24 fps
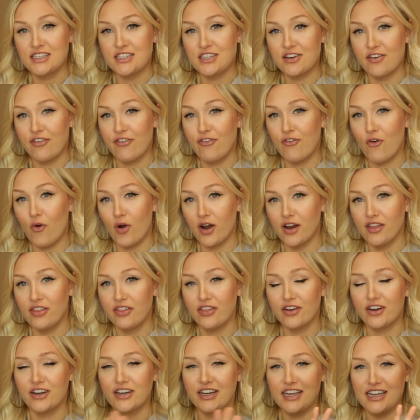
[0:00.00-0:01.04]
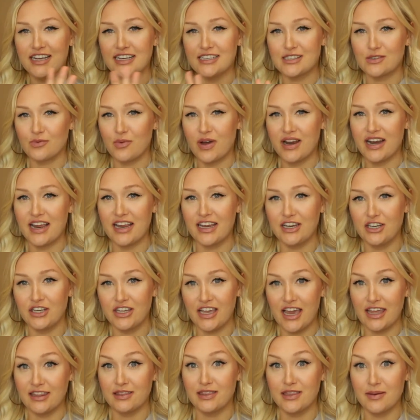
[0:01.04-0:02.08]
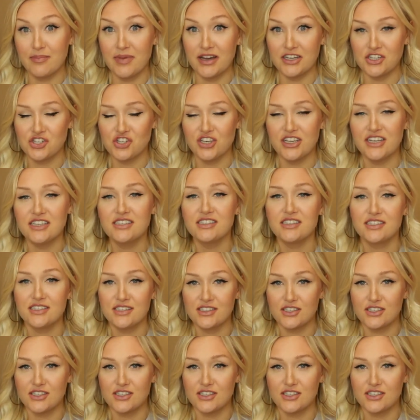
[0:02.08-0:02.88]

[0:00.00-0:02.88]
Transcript: to four thirty is when I get the munchies.